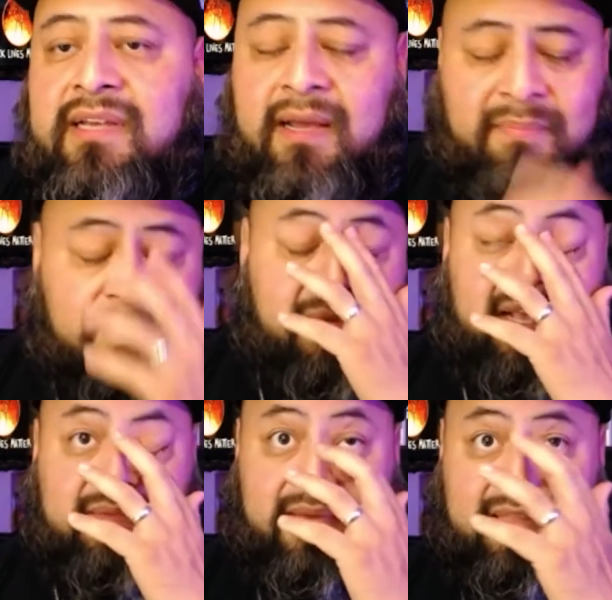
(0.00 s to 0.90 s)
Uh, people
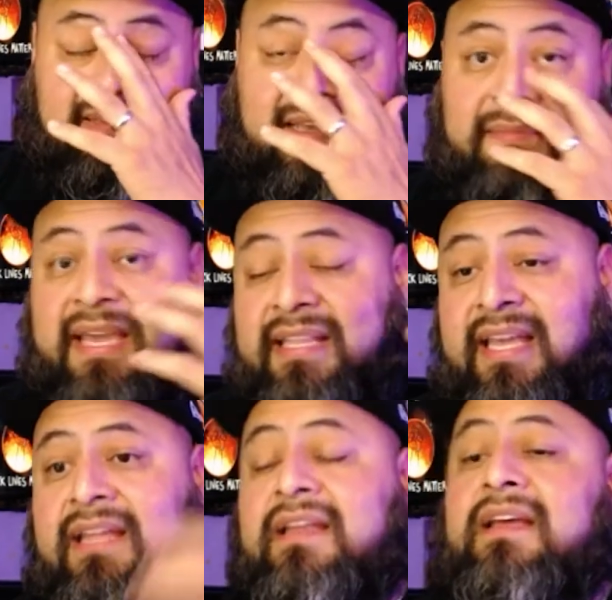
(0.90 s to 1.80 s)
ask me all the time, hey,
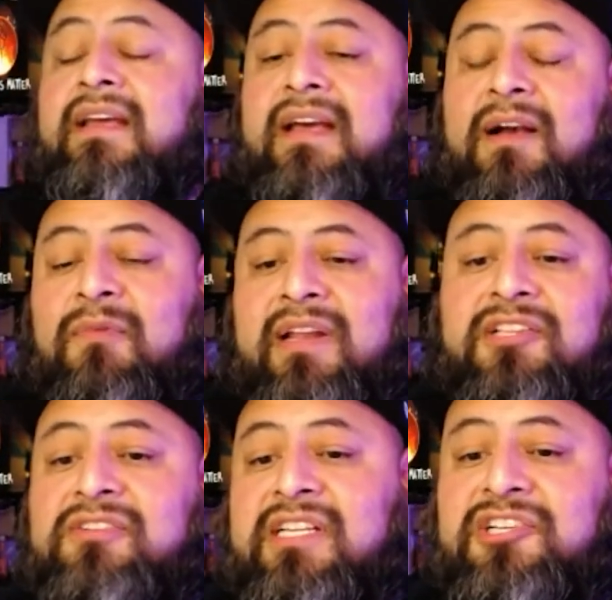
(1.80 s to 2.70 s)
Dan, I want to
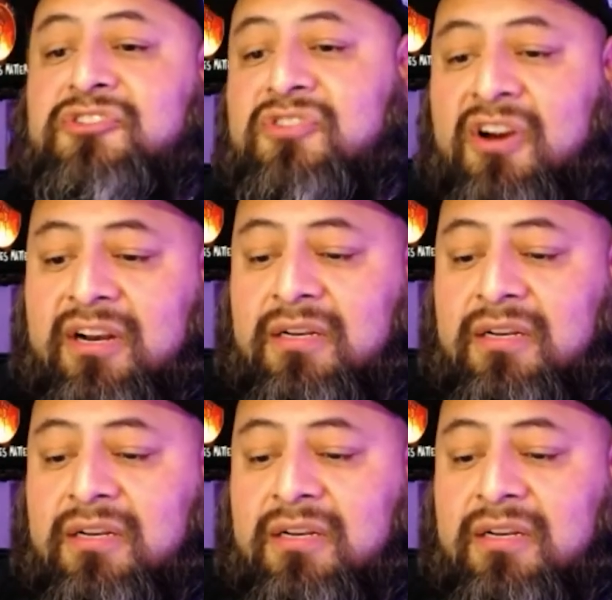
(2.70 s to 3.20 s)
do digital art.